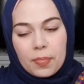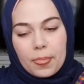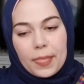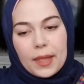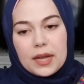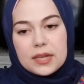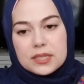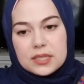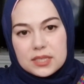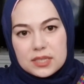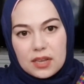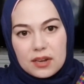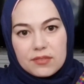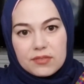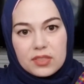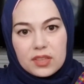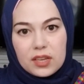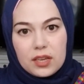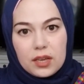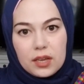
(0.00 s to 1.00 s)
instead of
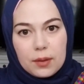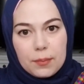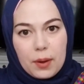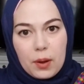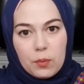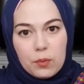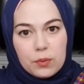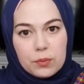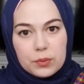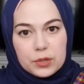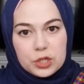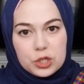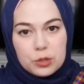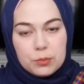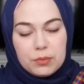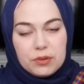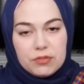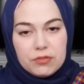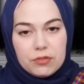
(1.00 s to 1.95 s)
thinking about what we should be